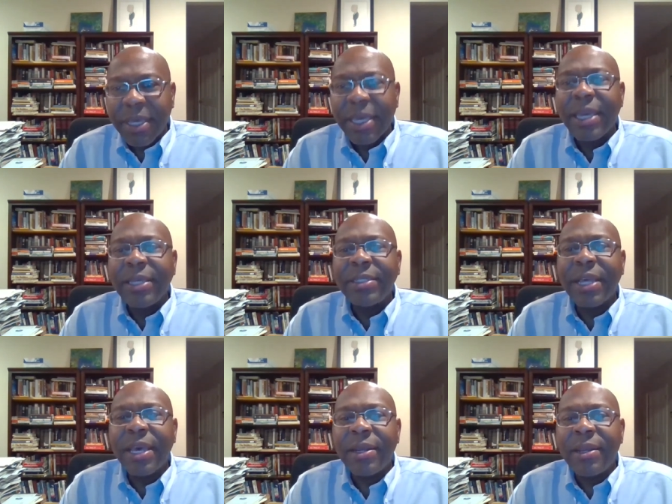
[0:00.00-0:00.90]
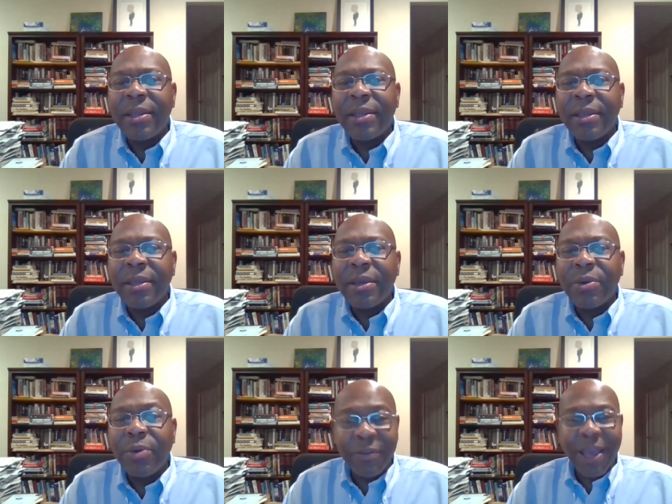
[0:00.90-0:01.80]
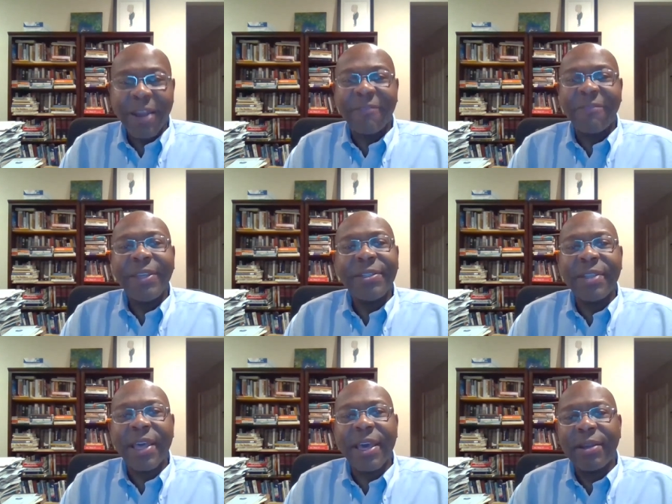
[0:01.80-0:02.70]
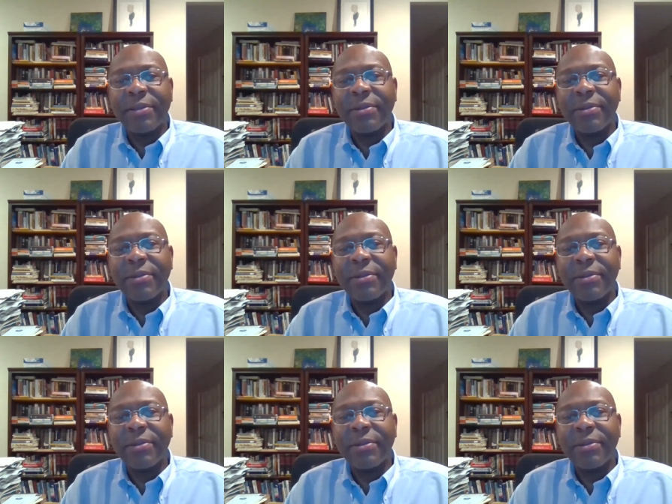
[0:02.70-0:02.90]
King said, "We've got to face that.